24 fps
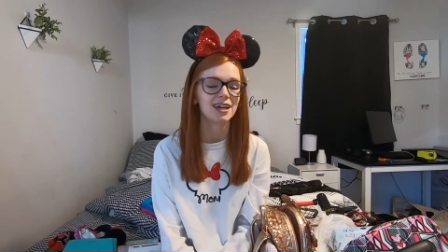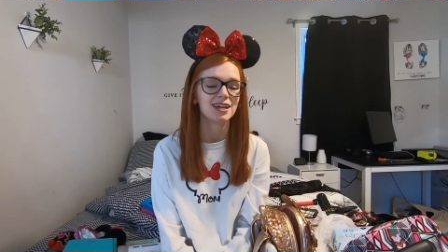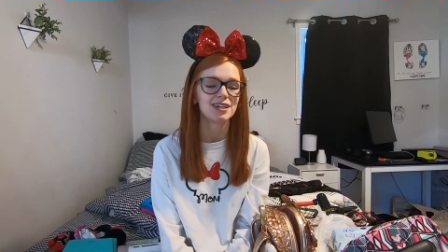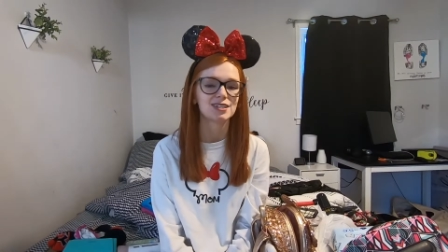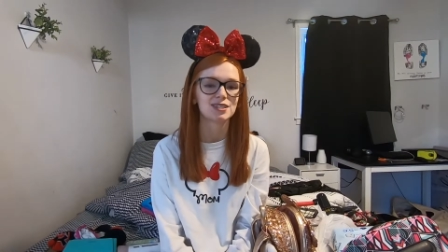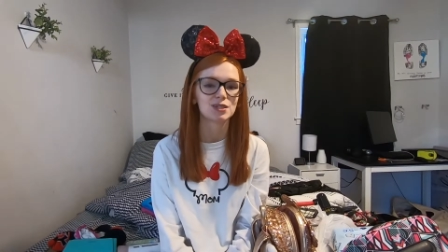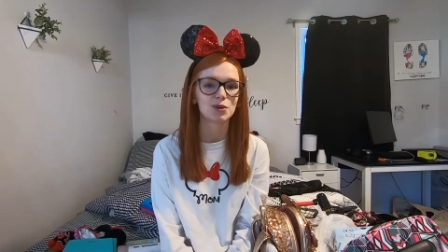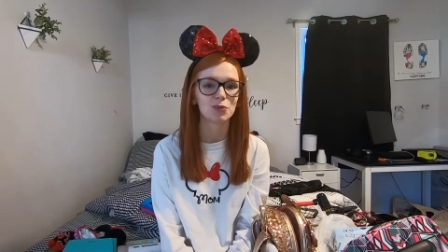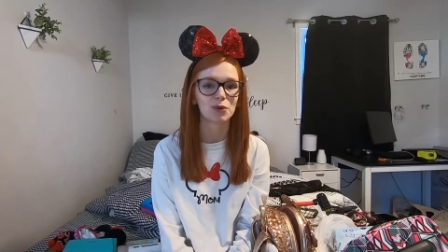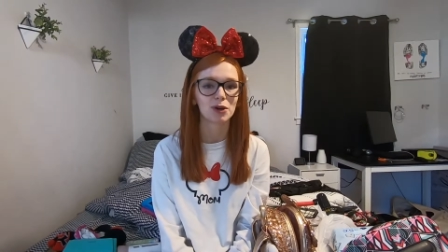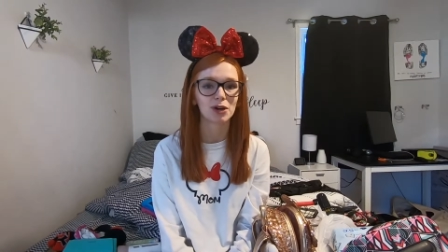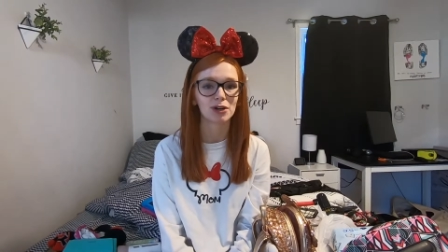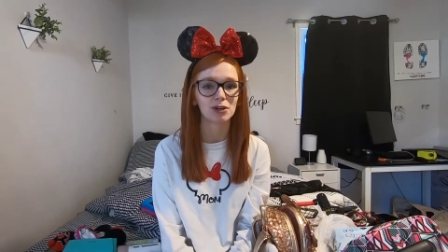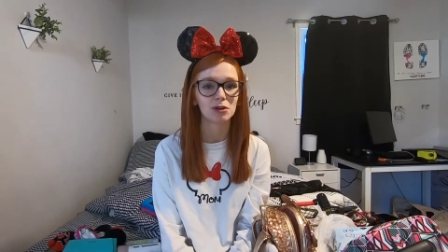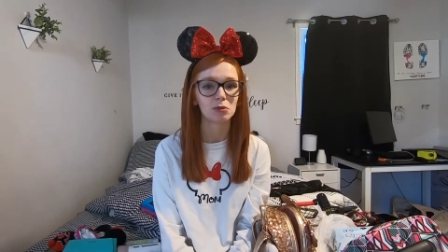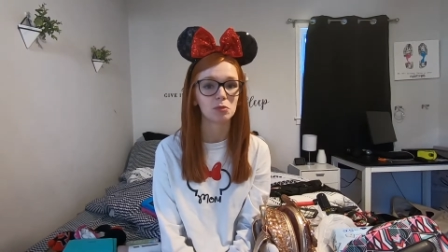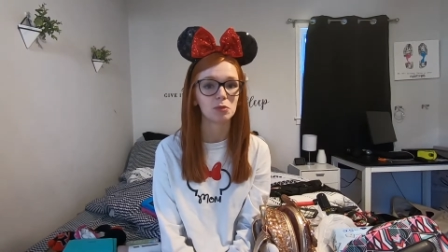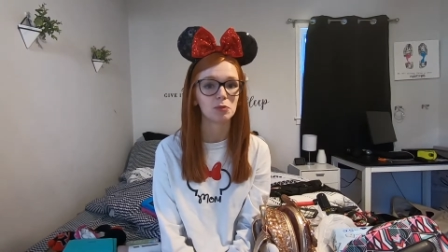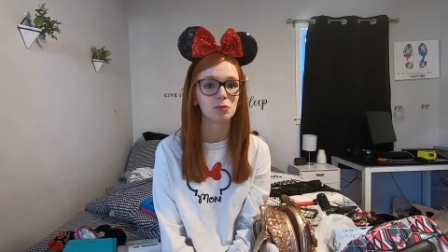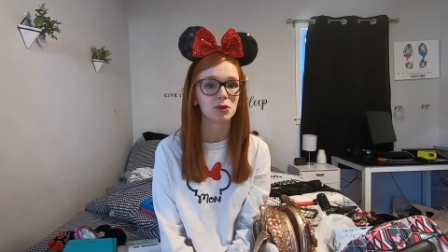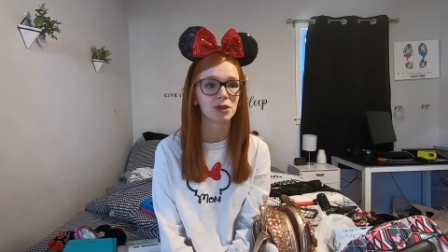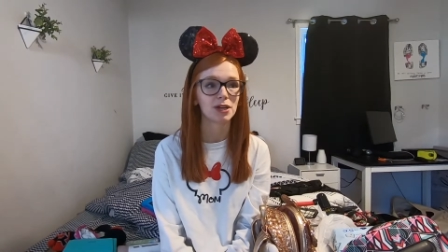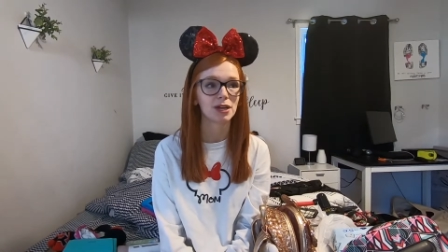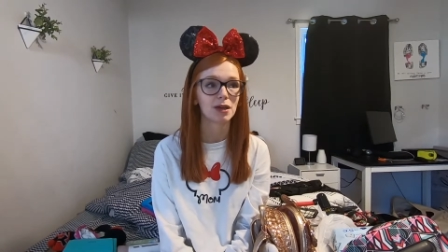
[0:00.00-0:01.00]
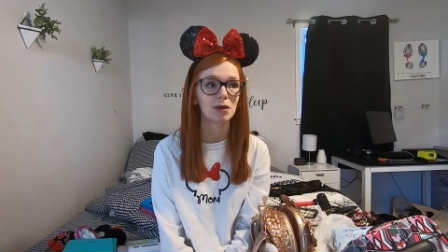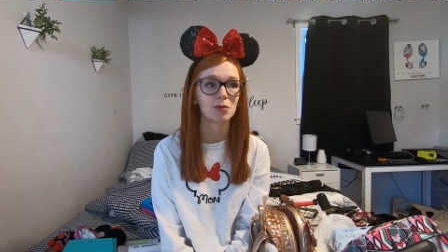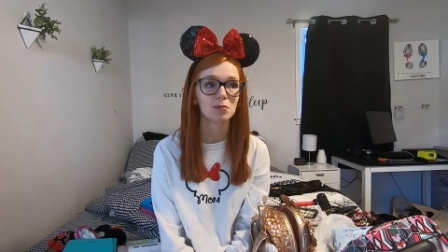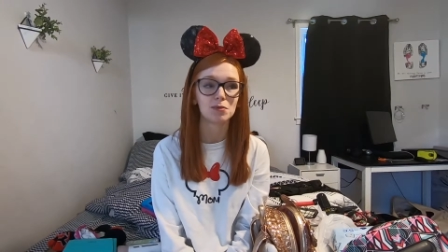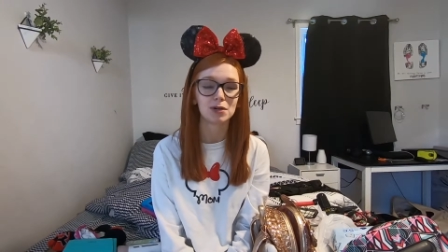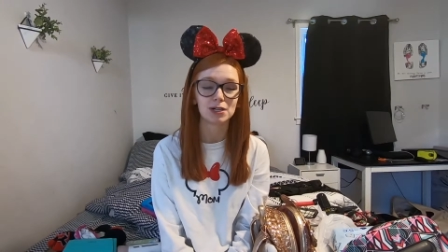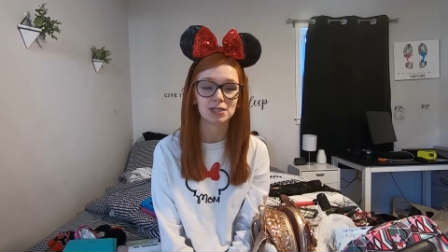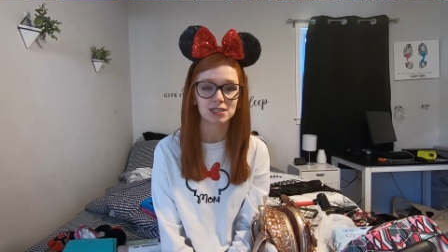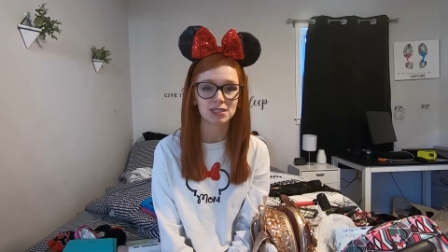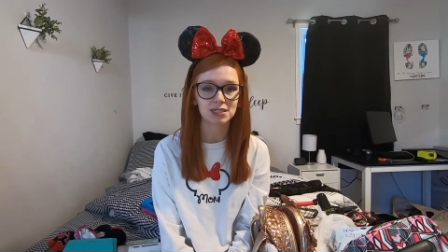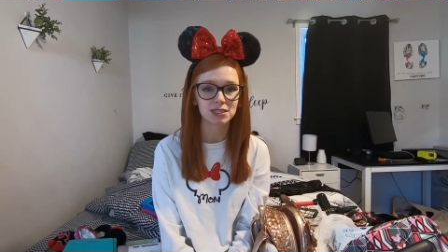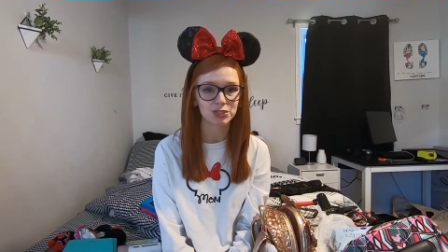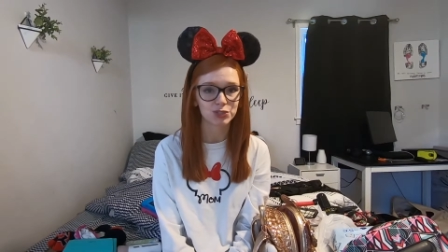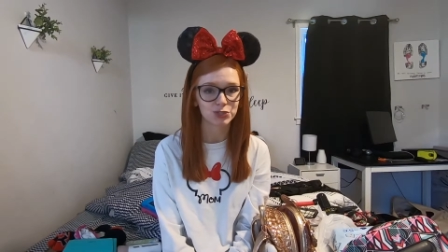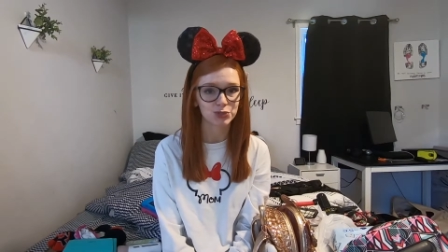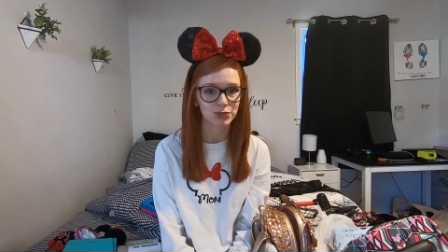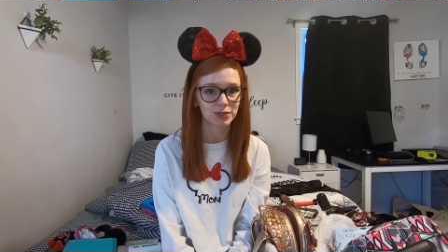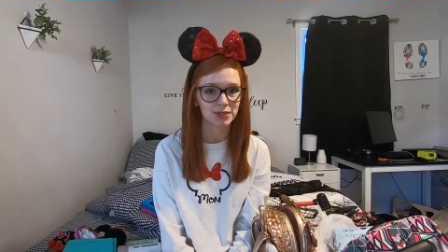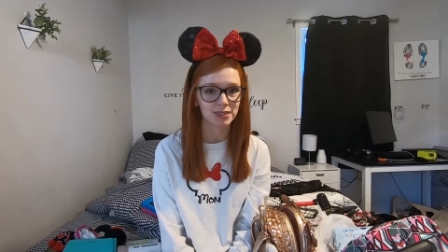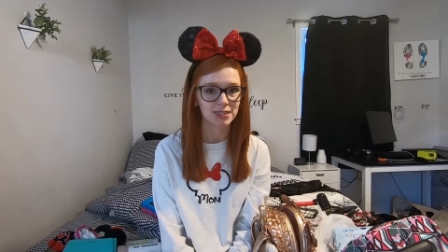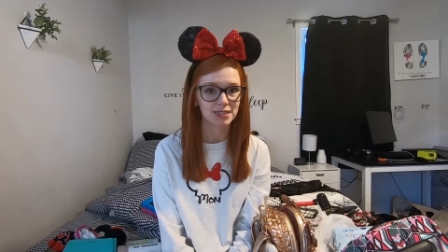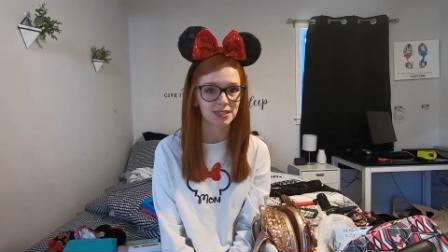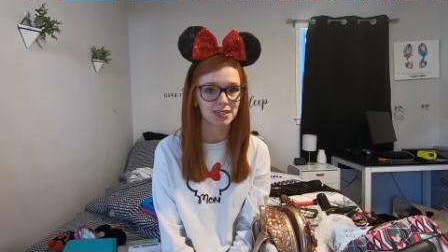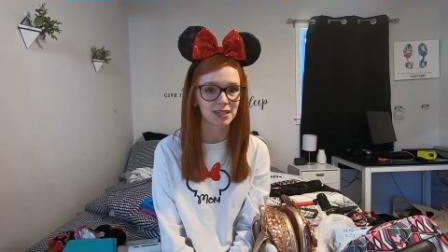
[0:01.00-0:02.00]
So we're going to be bringing mostly
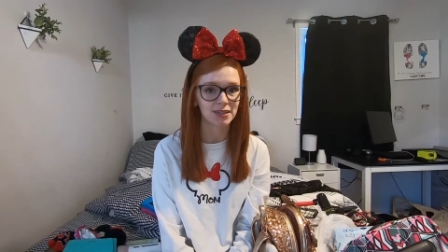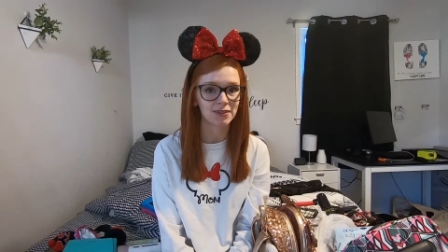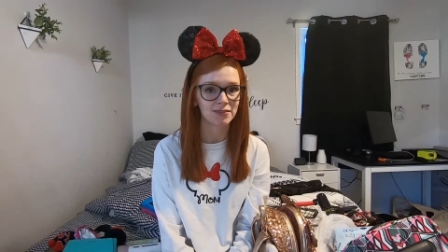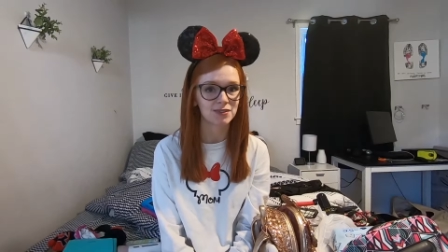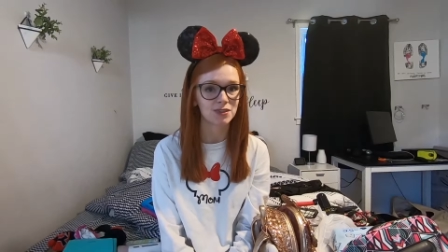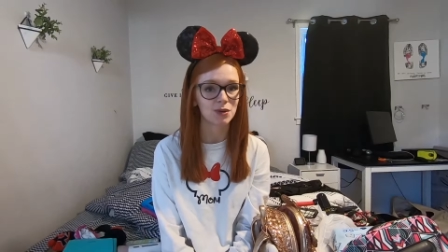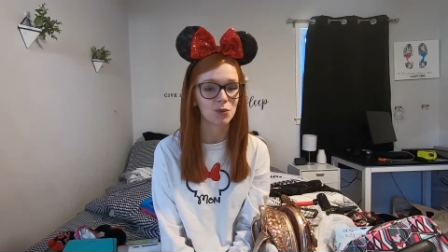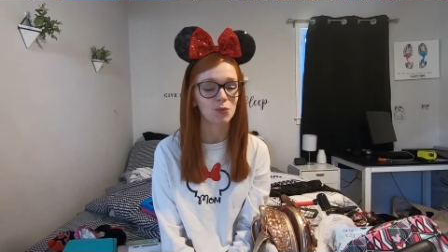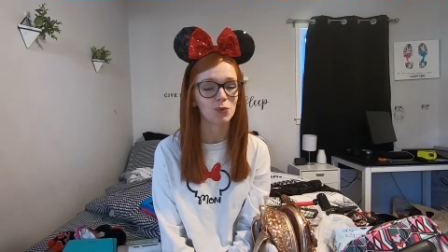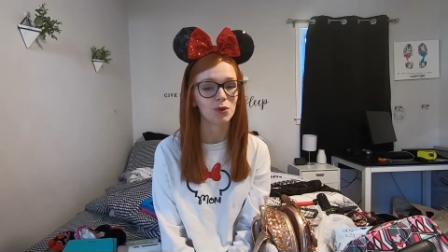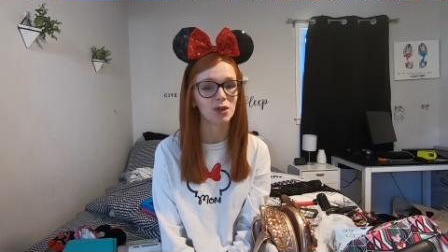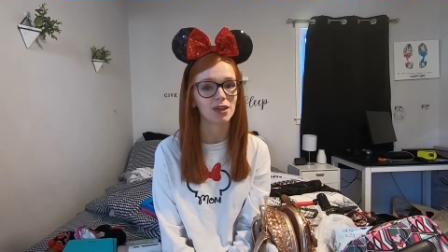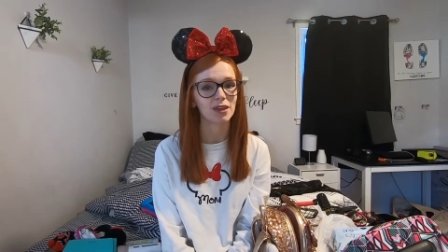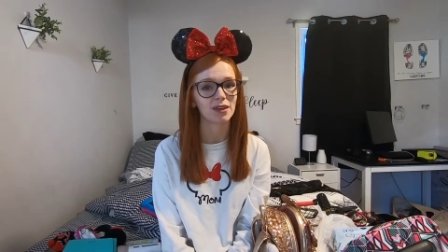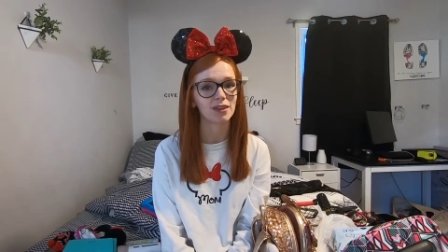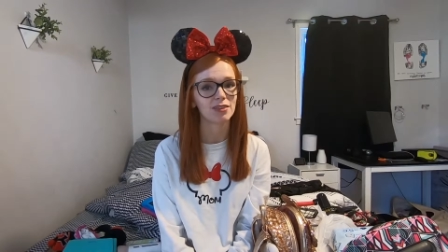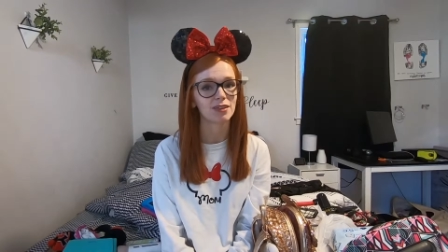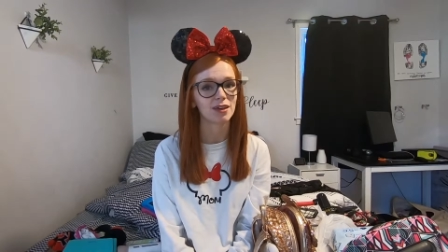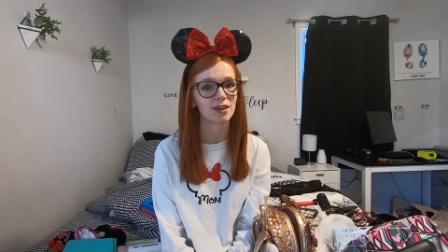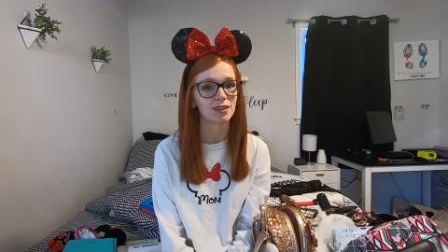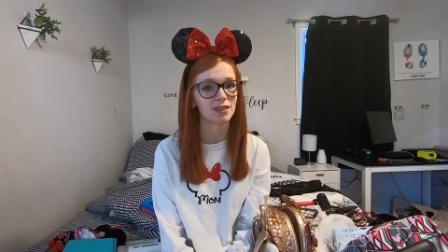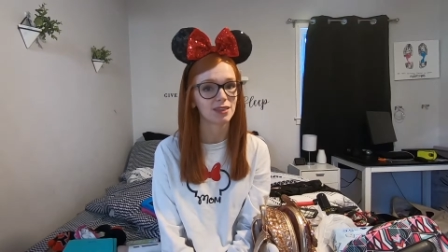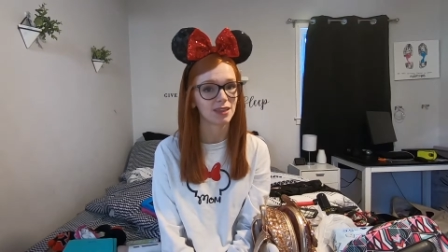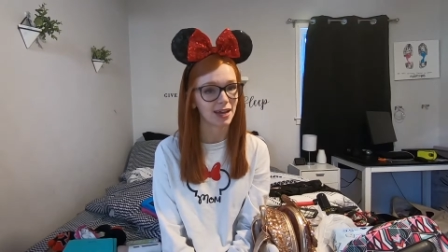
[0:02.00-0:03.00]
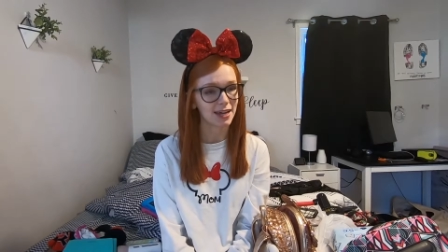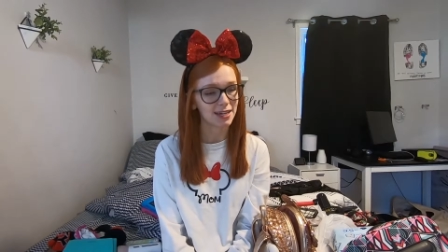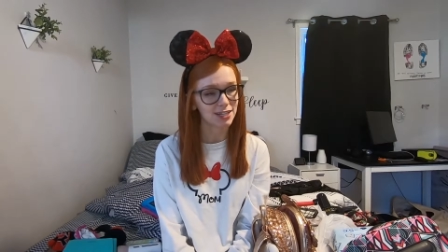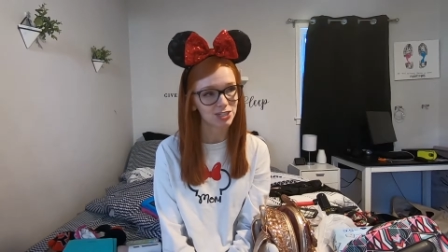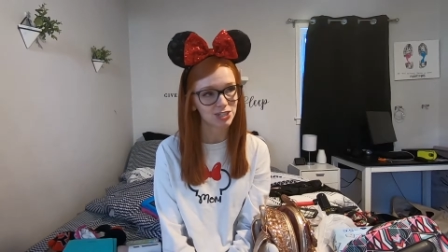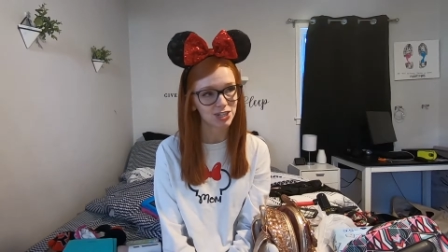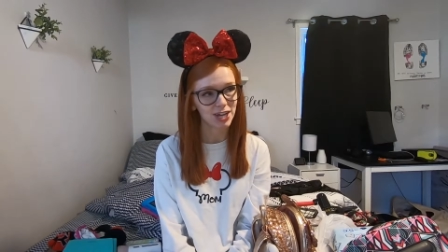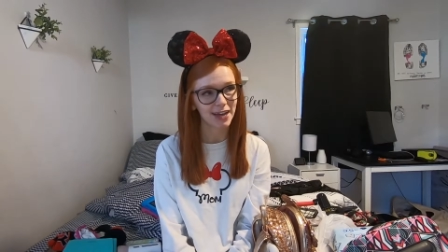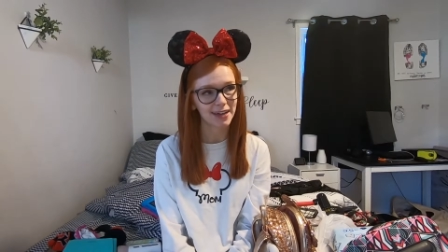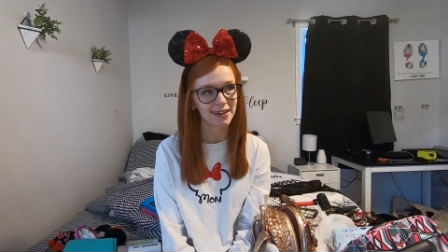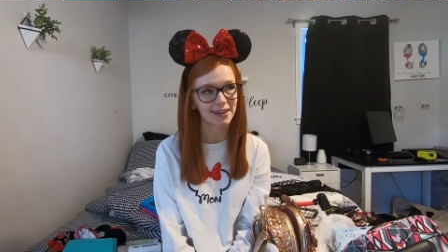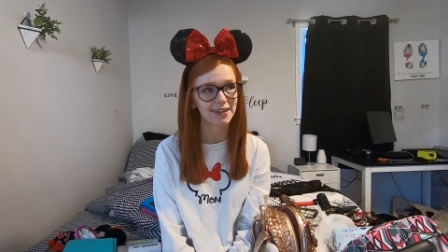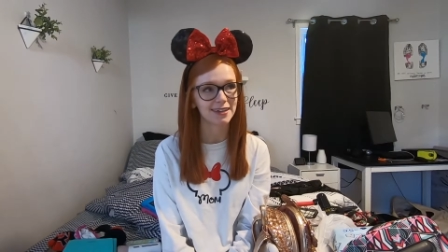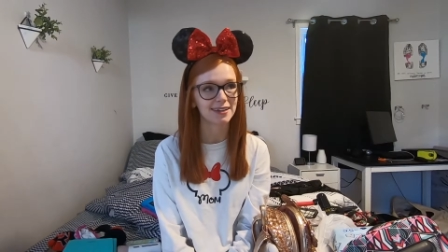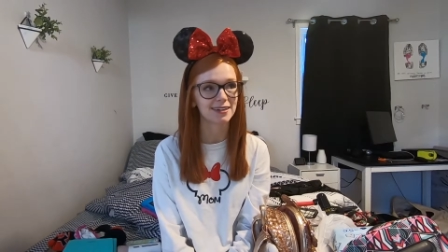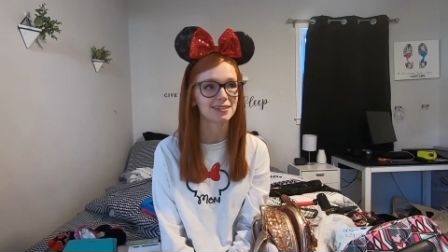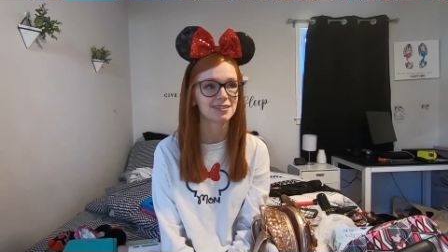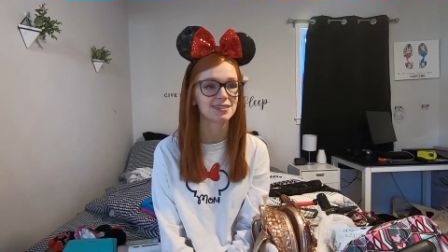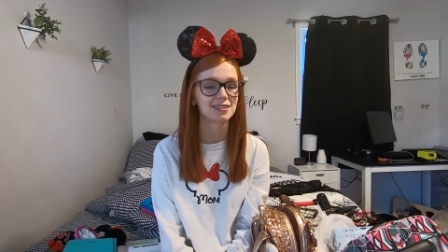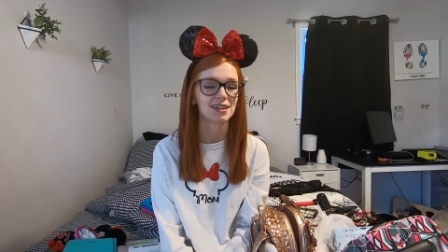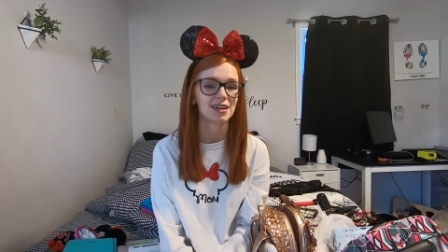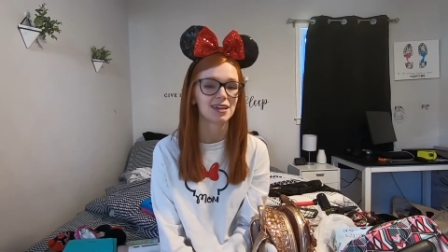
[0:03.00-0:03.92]
short sleeves with light jackets.